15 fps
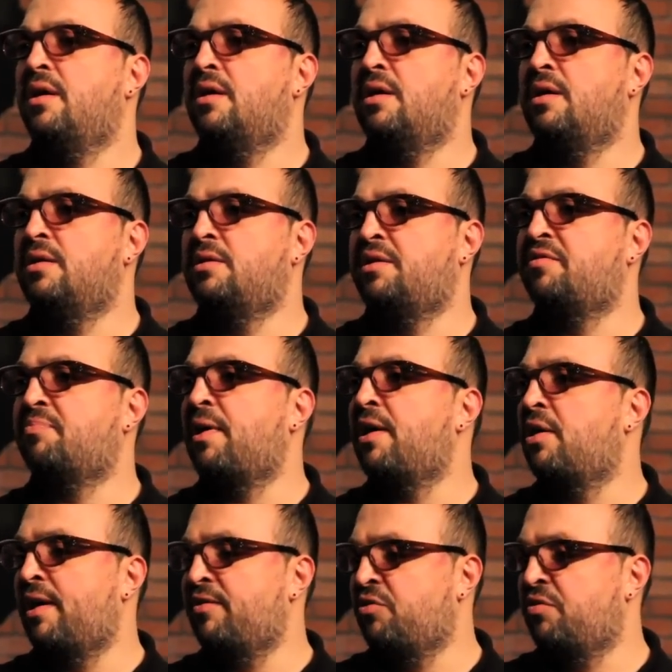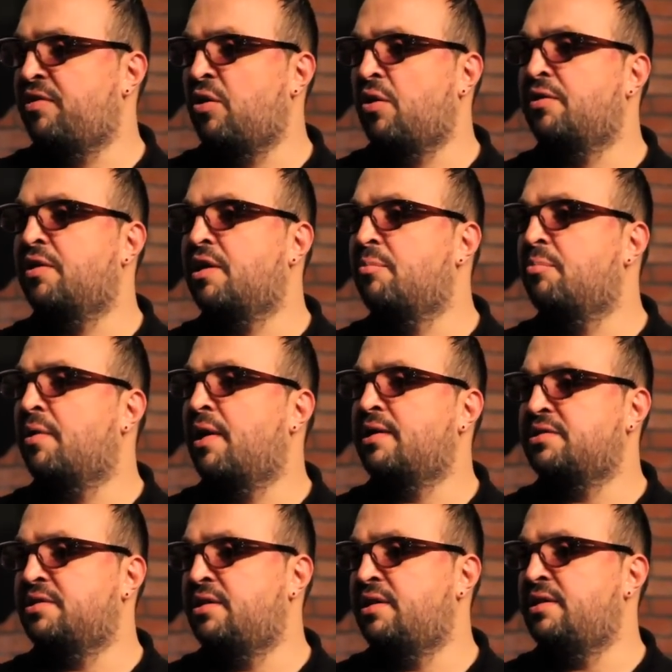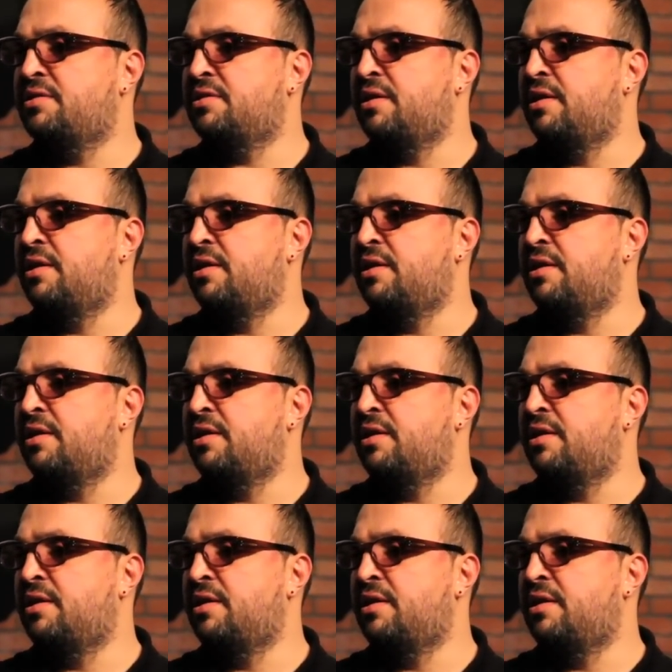Uh, despite, as you say, all the complexities